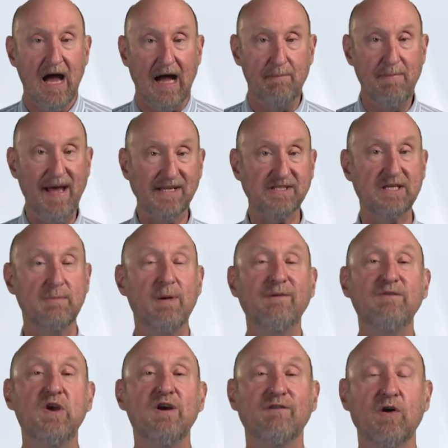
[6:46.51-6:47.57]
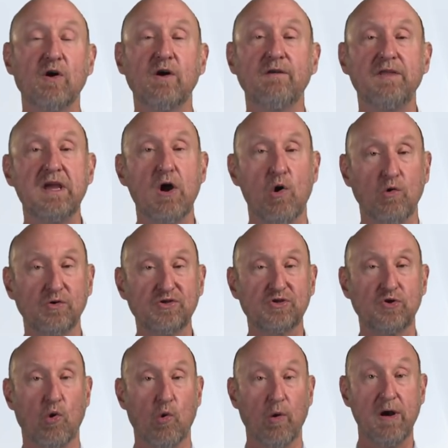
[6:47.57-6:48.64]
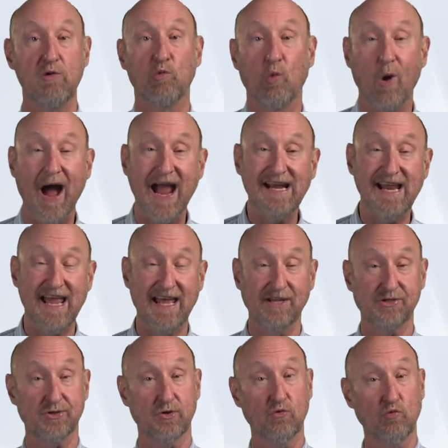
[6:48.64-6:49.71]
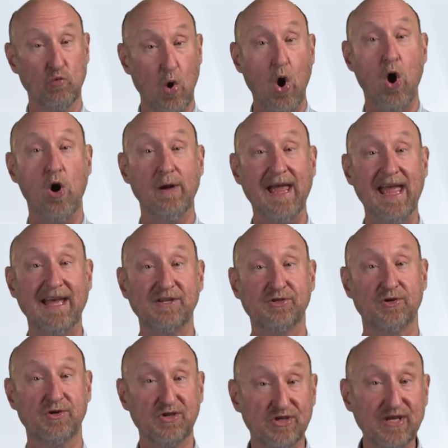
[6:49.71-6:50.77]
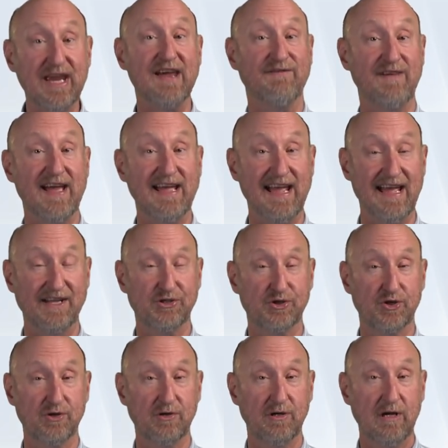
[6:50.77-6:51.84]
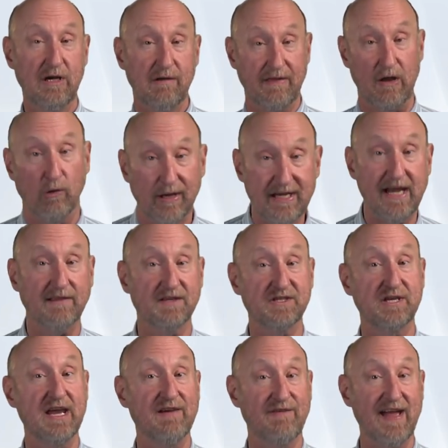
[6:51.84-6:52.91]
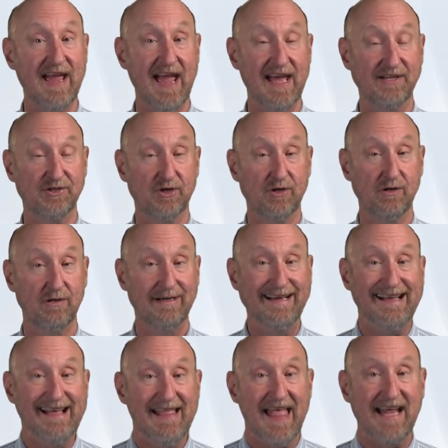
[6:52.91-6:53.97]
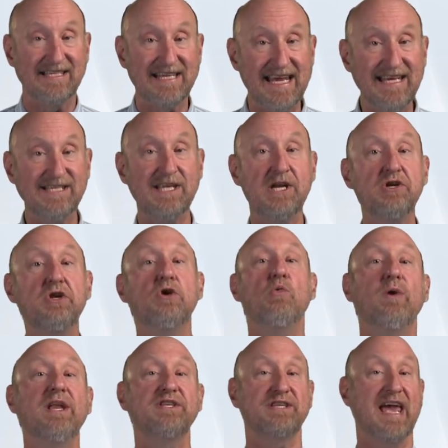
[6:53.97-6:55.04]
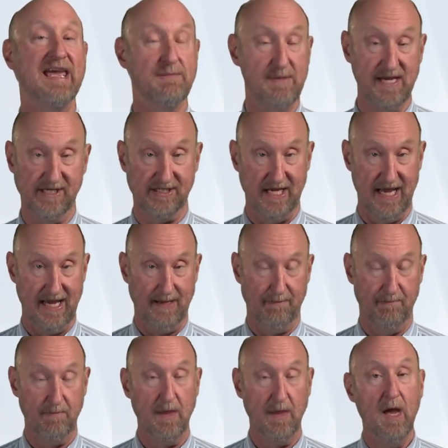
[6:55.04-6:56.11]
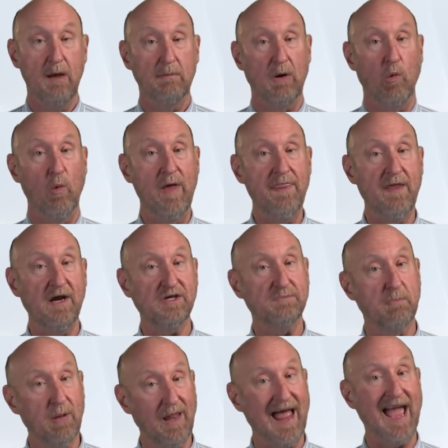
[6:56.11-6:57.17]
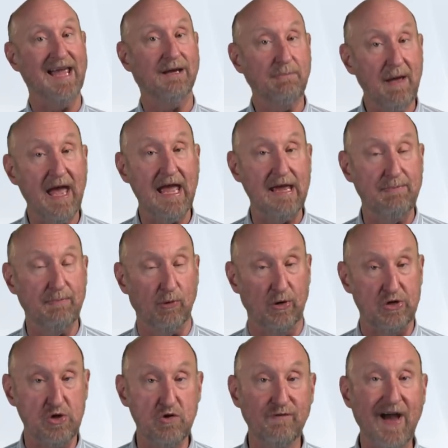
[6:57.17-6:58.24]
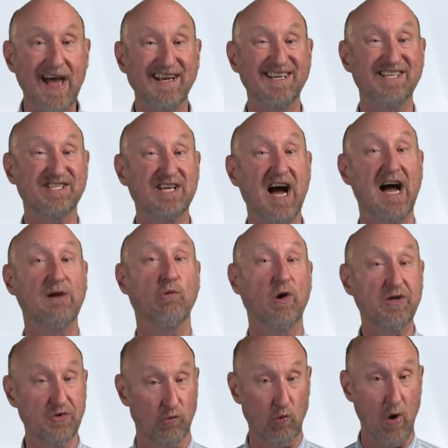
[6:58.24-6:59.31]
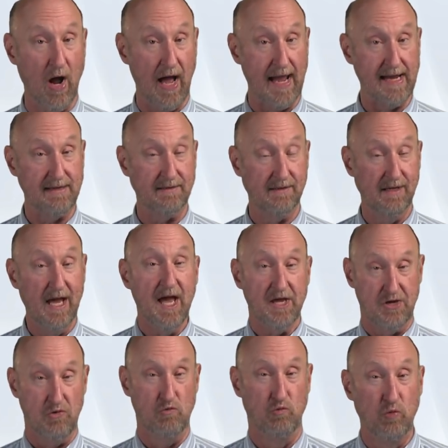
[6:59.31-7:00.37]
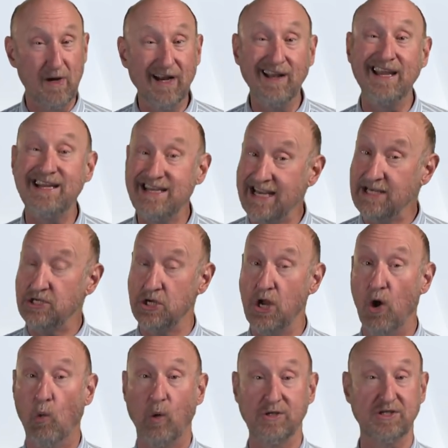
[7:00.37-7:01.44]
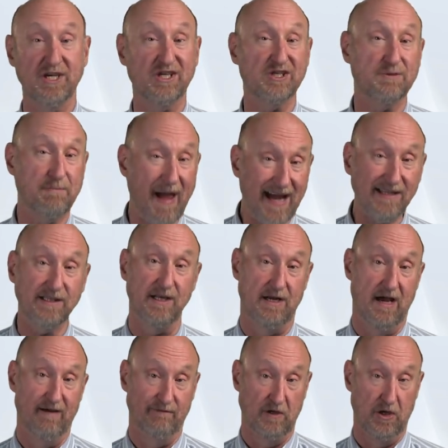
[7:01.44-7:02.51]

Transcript: I bet some of you have heard the old story, right answer, wrong answer, CFA answer. They only take the CFA answer. That's easy to do when it's ABC. But when there's blank paper and you've got to decide what to write, you really need to know what's expected of